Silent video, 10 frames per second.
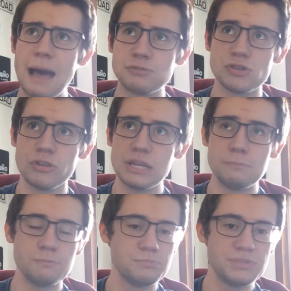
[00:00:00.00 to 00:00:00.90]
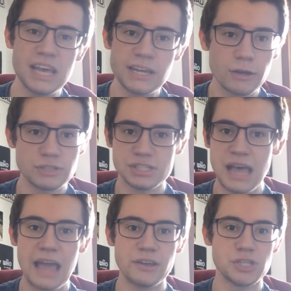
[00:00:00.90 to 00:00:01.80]
absolutely zero
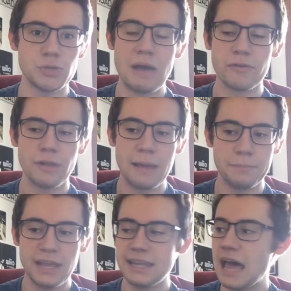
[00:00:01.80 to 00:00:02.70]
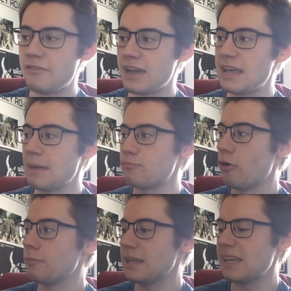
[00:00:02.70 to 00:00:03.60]
desire to ever like play live again. Like,
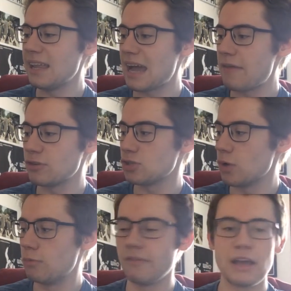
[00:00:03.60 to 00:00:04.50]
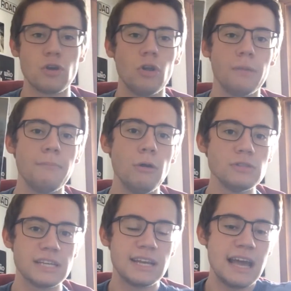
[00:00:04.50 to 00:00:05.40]
probably like ever to work with like Colin
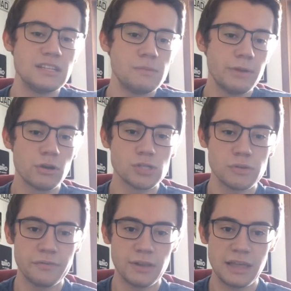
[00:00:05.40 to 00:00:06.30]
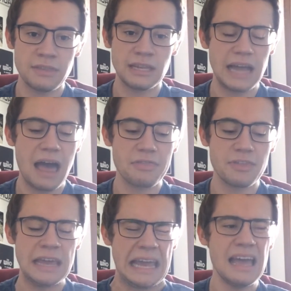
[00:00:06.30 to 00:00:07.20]
Moulding again, to be honest with you. Like, I
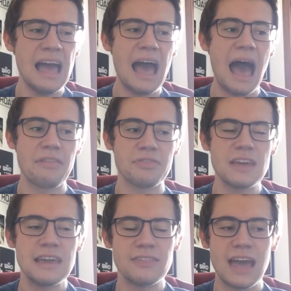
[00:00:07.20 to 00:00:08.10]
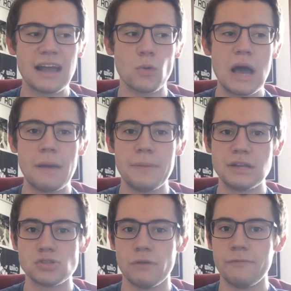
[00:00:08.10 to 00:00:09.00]
think they had quite a
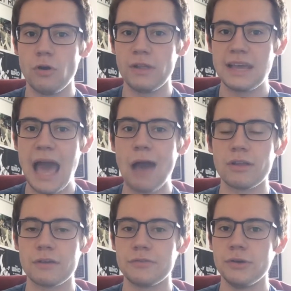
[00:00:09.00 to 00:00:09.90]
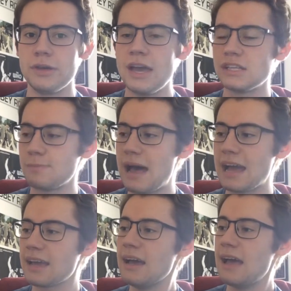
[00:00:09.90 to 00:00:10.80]
big sort of falling out like a few years
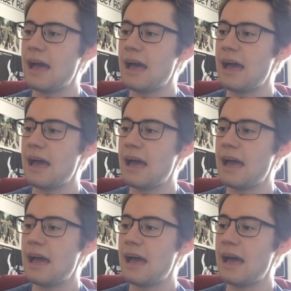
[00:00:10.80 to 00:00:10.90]
back,